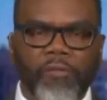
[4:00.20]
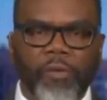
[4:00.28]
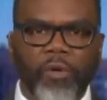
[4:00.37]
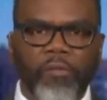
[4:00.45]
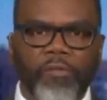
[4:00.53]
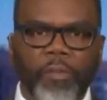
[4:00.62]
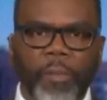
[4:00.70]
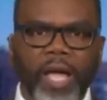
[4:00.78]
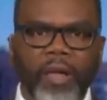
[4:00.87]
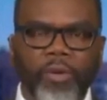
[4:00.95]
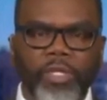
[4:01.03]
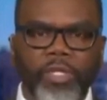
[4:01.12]
for
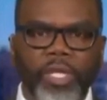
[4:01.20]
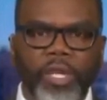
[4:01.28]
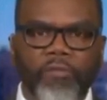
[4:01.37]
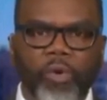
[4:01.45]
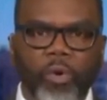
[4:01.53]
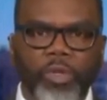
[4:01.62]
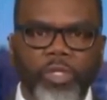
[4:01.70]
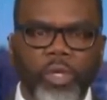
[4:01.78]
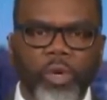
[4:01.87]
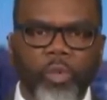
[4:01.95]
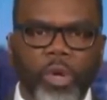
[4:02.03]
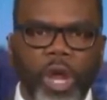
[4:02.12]
migrants. And of course,
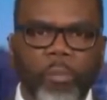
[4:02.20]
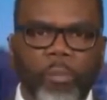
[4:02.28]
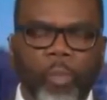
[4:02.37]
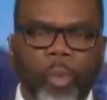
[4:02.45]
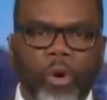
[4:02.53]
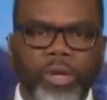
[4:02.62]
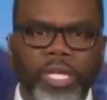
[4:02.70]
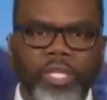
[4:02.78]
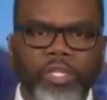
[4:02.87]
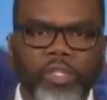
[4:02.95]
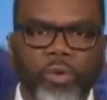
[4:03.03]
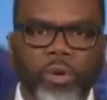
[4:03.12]
we are working
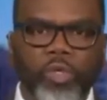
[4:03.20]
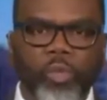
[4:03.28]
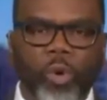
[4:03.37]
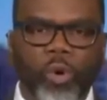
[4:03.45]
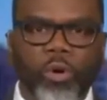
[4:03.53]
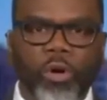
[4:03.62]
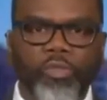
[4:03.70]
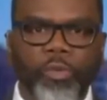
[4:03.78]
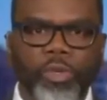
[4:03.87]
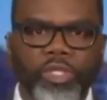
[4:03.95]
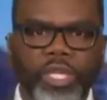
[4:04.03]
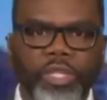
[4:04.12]
towards work
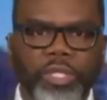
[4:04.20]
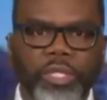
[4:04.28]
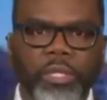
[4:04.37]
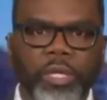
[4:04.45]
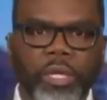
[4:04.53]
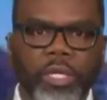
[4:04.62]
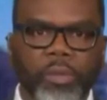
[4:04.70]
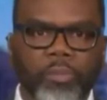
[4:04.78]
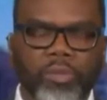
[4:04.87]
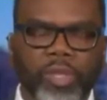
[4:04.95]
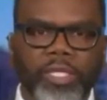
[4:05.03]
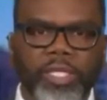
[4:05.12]
authorization to
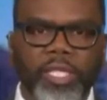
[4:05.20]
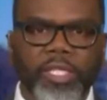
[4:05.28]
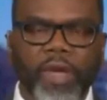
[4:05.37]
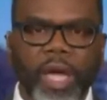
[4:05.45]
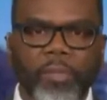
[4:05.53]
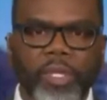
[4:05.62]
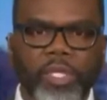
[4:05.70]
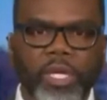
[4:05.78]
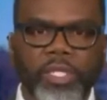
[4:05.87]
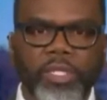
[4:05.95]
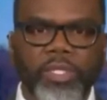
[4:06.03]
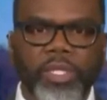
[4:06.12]
place these families onto
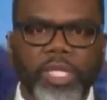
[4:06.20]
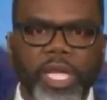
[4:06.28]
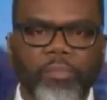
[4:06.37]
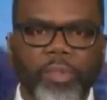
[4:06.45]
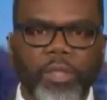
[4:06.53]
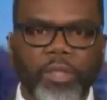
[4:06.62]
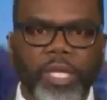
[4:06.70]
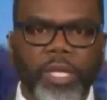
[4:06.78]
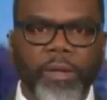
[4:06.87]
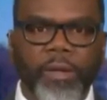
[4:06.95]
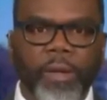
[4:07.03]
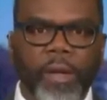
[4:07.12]
sustainability.
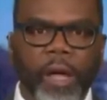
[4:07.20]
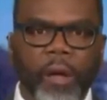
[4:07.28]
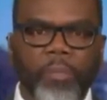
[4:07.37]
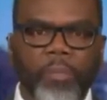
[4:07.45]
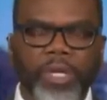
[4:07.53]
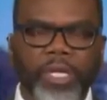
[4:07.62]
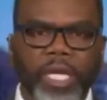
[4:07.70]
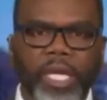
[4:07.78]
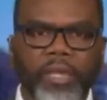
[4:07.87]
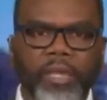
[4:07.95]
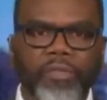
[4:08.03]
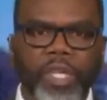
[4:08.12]
But again,
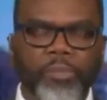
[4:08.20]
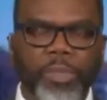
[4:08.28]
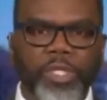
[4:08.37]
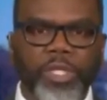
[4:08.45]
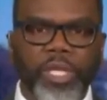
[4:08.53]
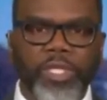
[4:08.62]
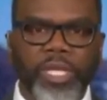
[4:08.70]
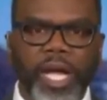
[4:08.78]
this mission is not